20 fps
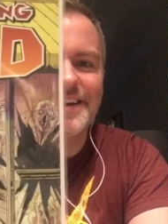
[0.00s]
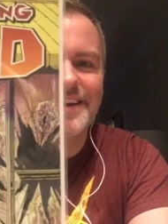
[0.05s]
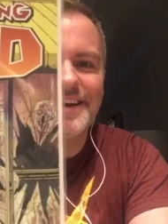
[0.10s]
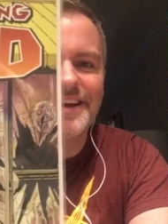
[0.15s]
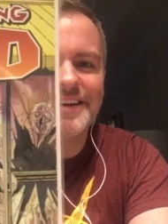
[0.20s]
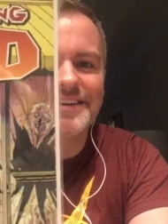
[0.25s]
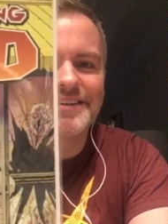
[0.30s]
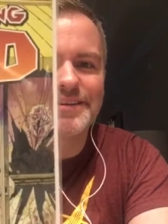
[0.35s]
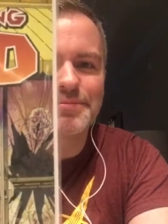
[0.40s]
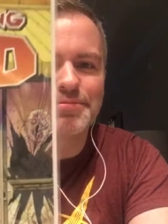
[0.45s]

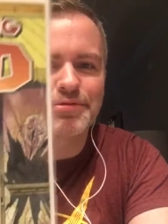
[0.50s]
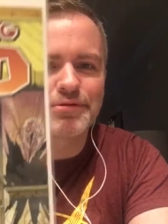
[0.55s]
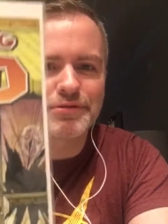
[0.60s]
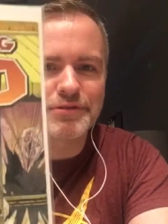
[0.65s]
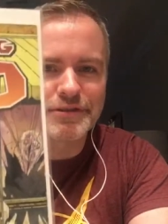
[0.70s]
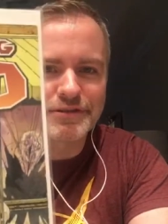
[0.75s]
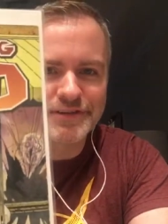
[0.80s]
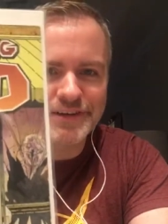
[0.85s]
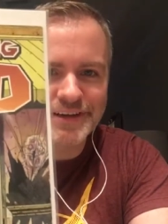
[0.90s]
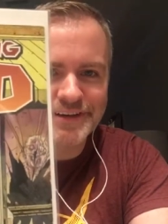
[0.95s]
It's the
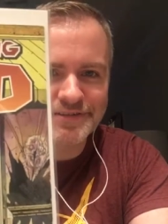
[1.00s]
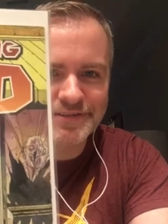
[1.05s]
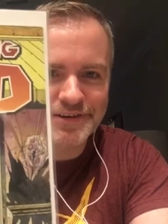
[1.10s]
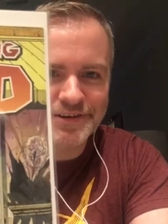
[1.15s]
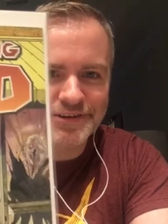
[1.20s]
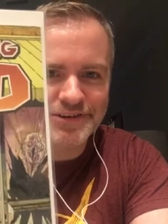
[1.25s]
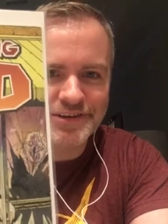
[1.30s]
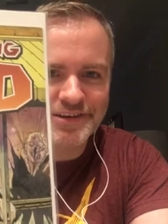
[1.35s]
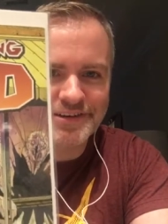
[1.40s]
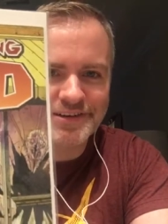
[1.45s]
Peruvian
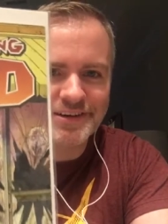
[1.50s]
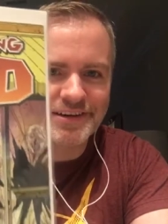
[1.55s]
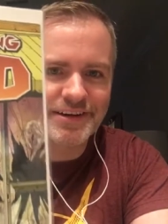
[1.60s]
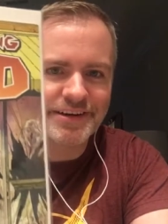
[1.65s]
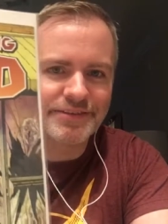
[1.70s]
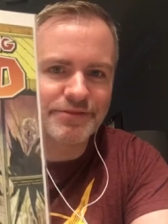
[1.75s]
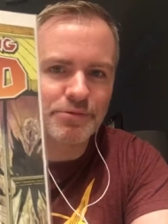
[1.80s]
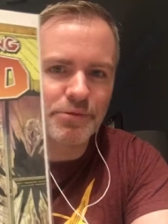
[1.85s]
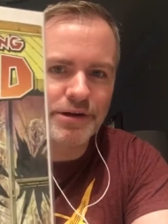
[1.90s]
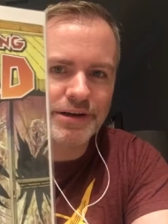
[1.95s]
version
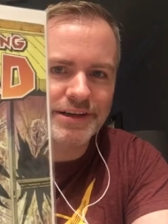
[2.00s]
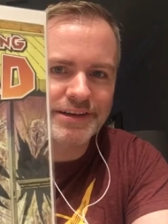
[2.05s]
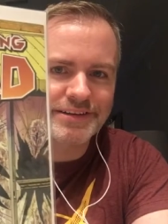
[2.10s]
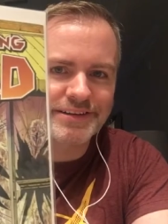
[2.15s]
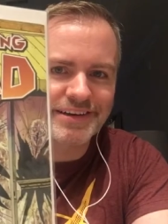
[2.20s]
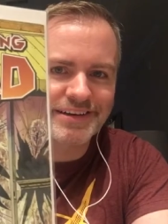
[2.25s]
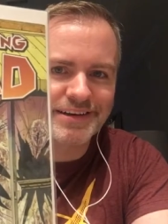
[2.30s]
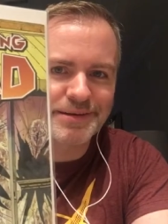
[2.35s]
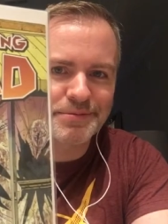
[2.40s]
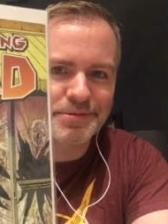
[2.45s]
of Walking
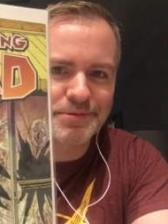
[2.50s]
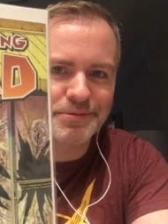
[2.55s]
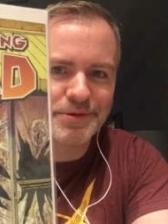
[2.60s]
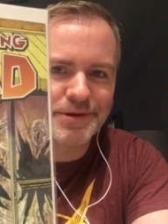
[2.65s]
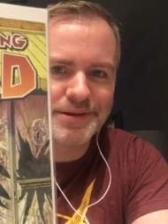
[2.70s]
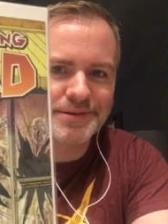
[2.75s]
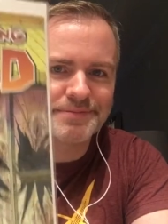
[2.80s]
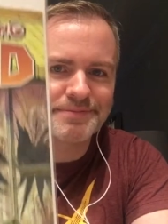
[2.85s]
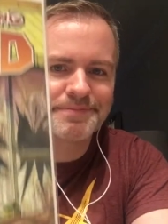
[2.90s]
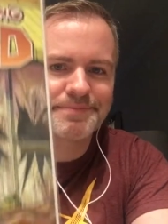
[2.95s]
Dead number
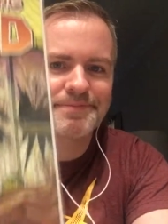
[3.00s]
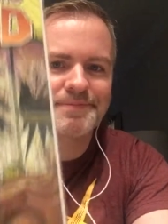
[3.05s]
one